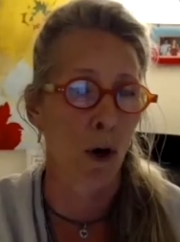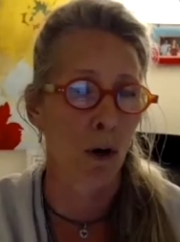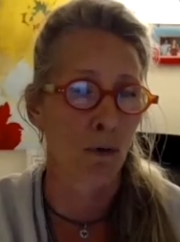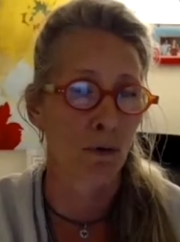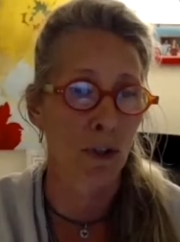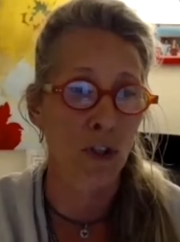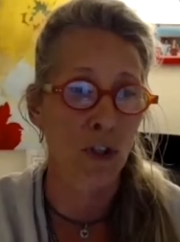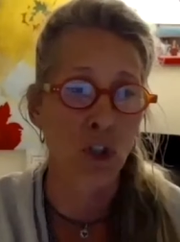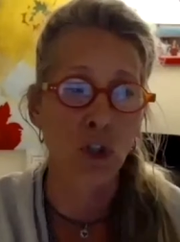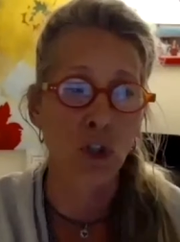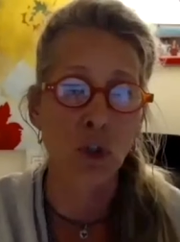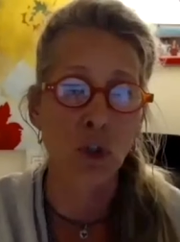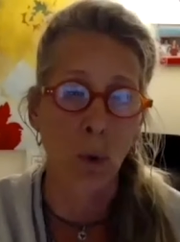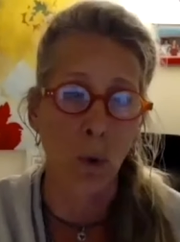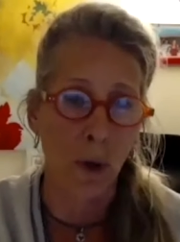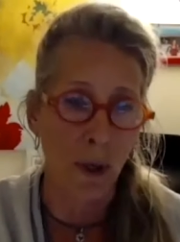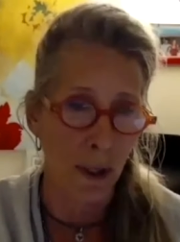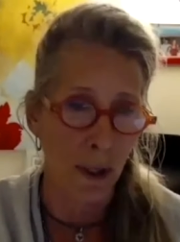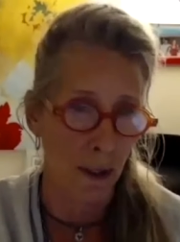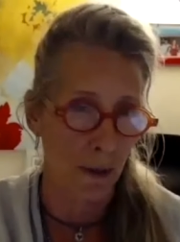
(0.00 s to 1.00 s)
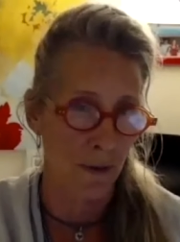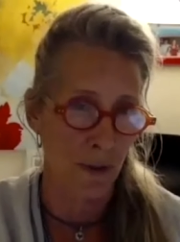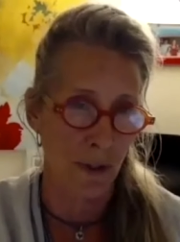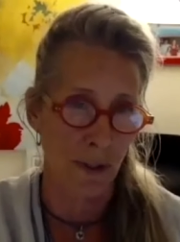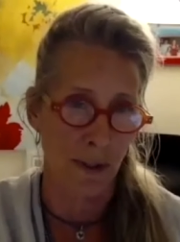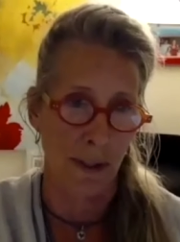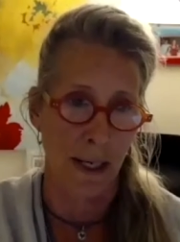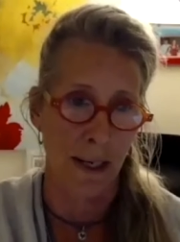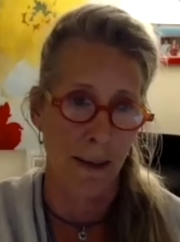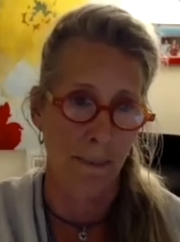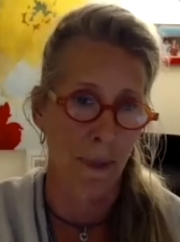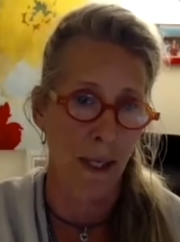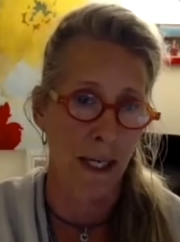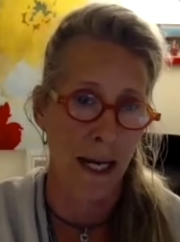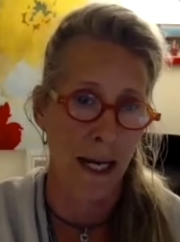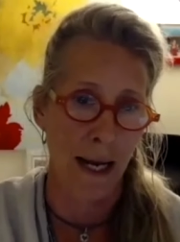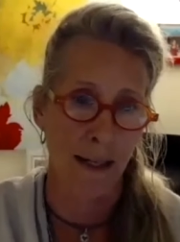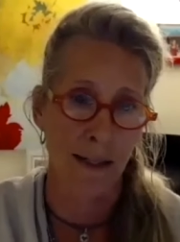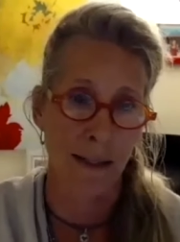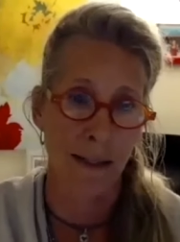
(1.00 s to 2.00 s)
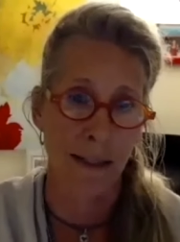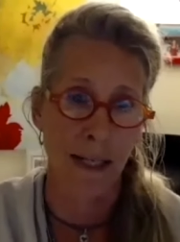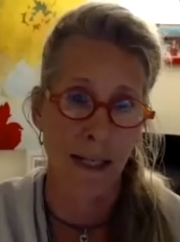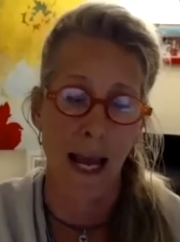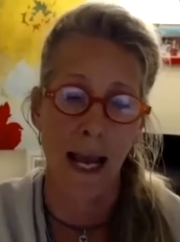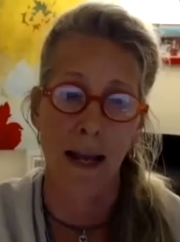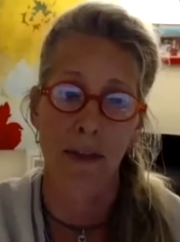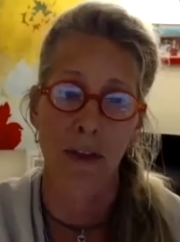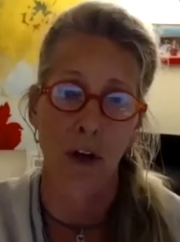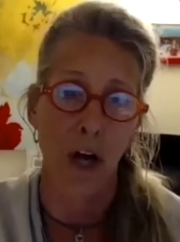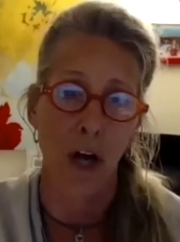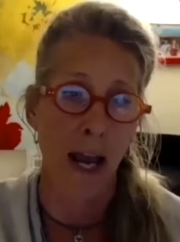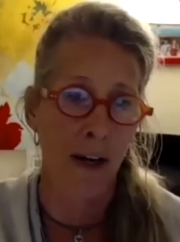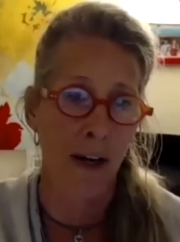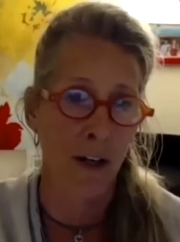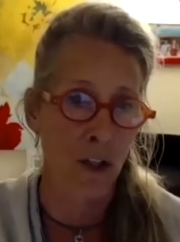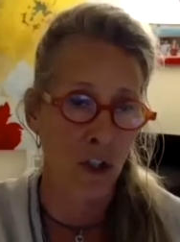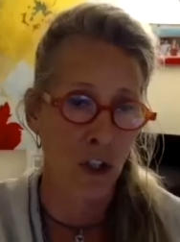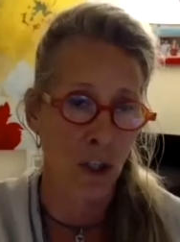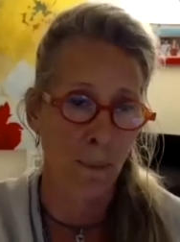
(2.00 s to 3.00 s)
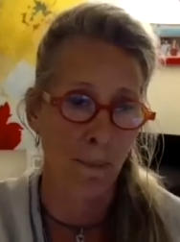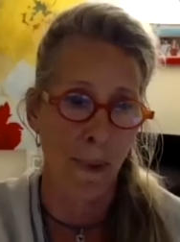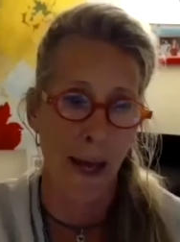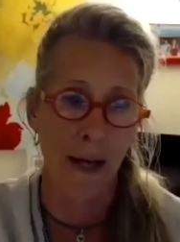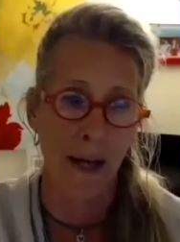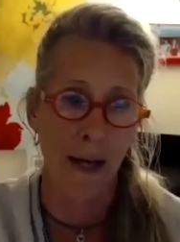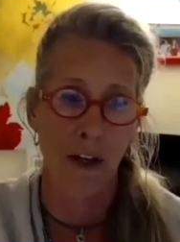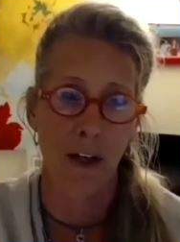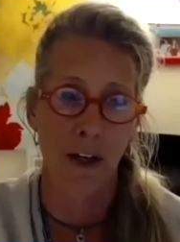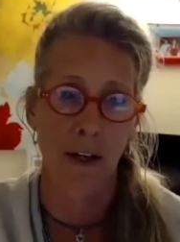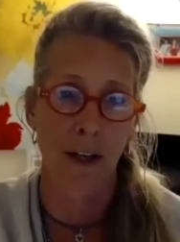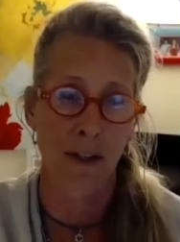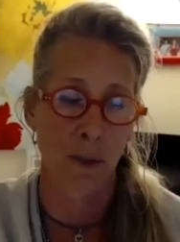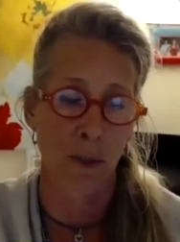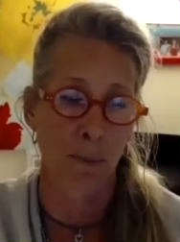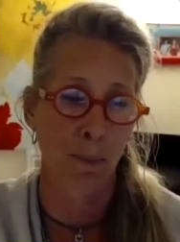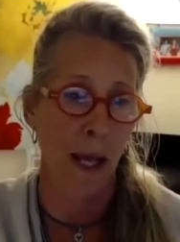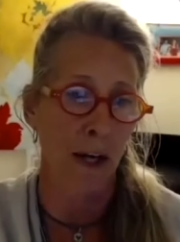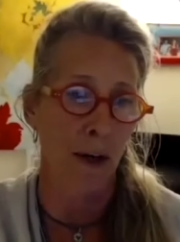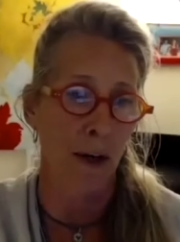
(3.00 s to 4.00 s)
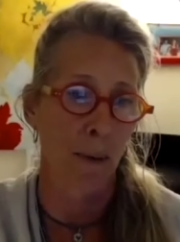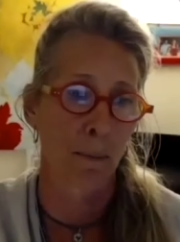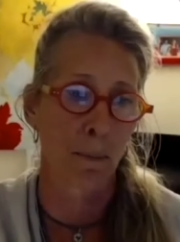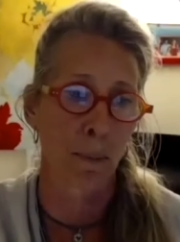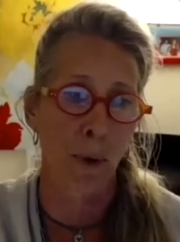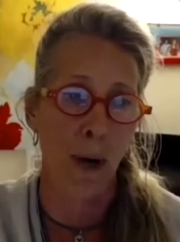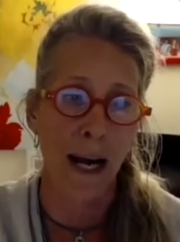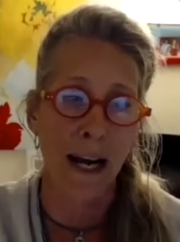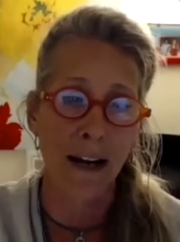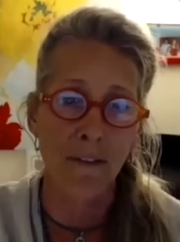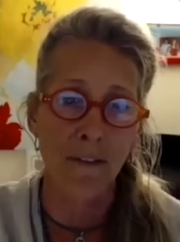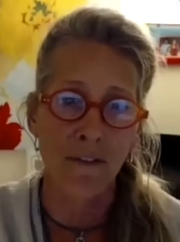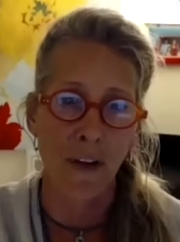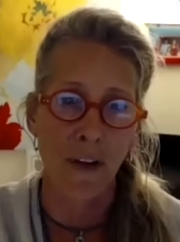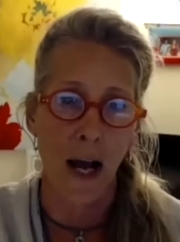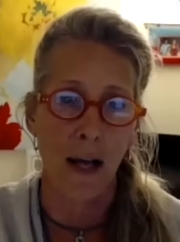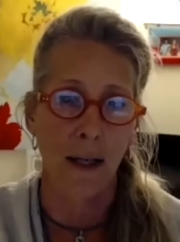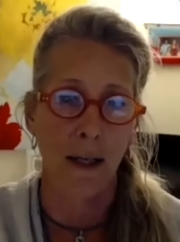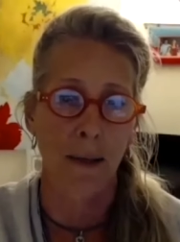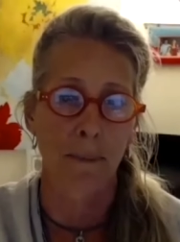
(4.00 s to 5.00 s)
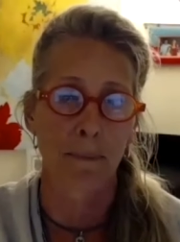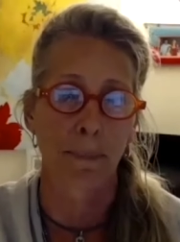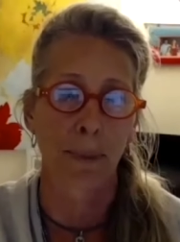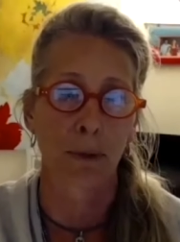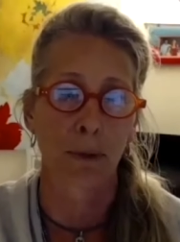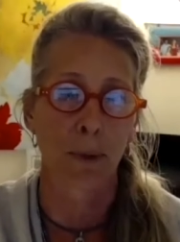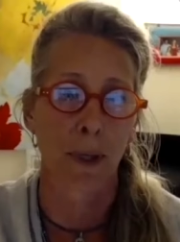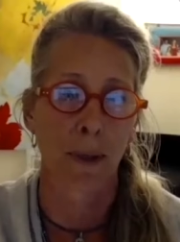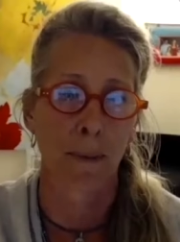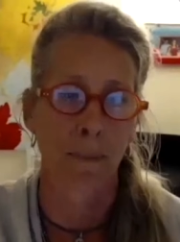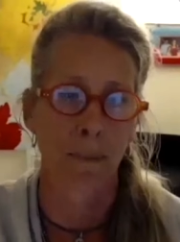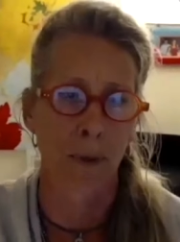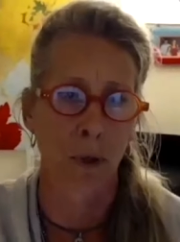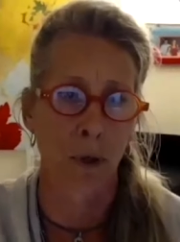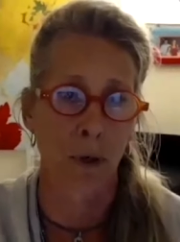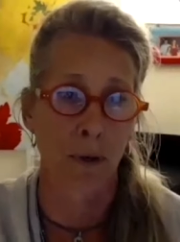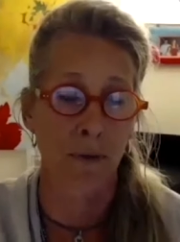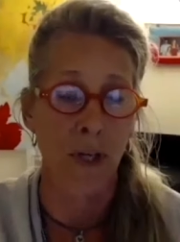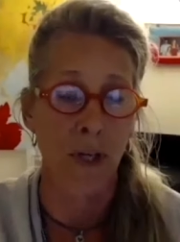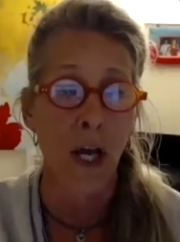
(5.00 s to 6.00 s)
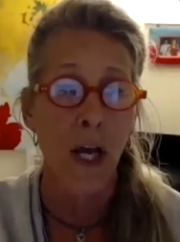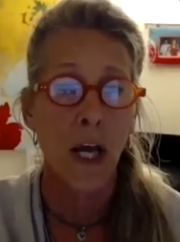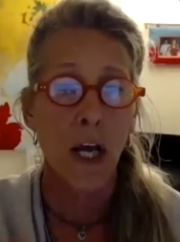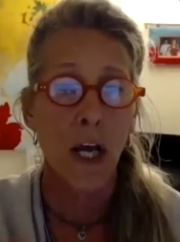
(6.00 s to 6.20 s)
restorative sleep the next day, their energy is better, brain fog improves.